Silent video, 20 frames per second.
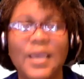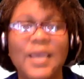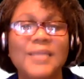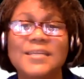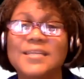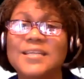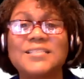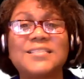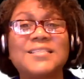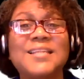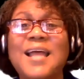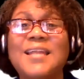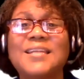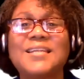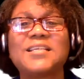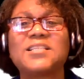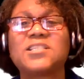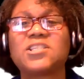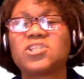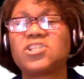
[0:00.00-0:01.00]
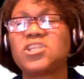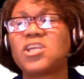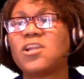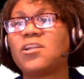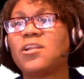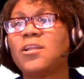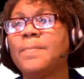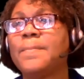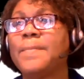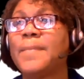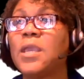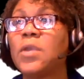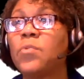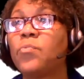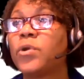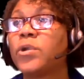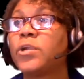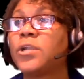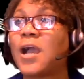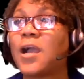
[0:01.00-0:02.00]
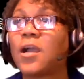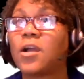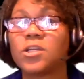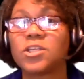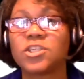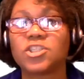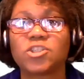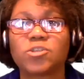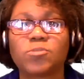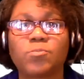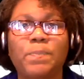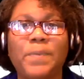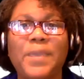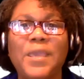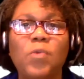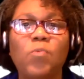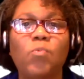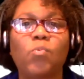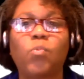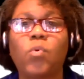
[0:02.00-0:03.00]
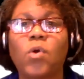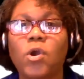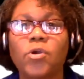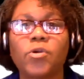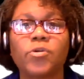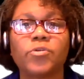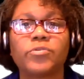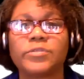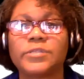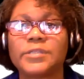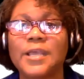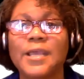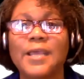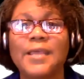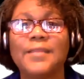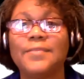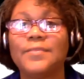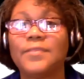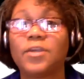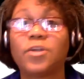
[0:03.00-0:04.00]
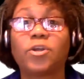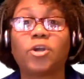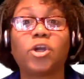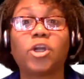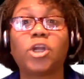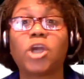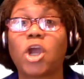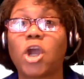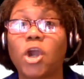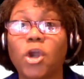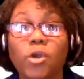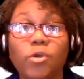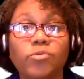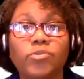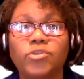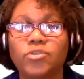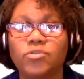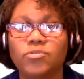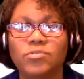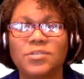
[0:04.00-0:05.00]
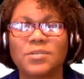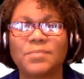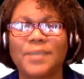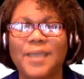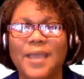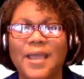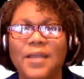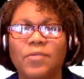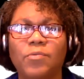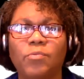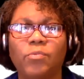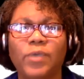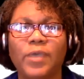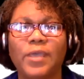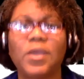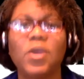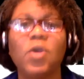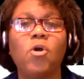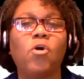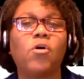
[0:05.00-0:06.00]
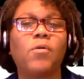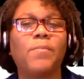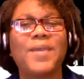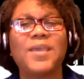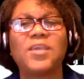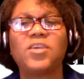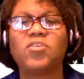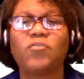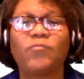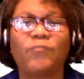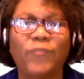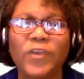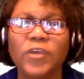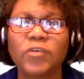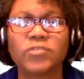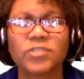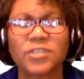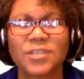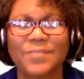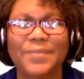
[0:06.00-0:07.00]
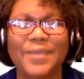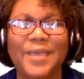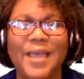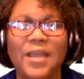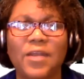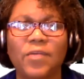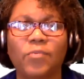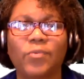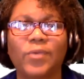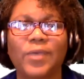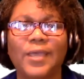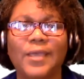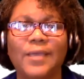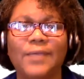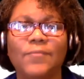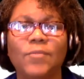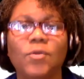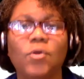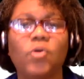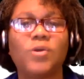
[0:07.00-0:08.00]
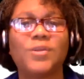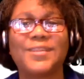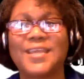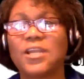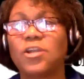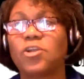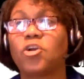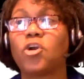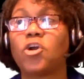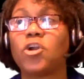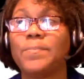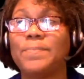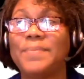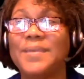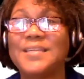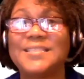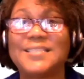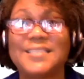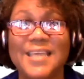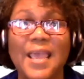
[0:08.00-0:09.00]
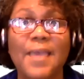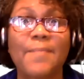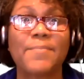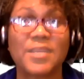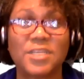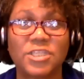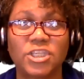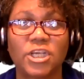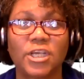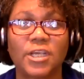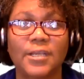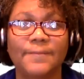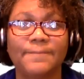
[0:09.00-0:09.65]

Does not necessarily mean we're not going to speak words that are going to hurt you some kind of way or make you feel some kind of way or that are going to be damaging.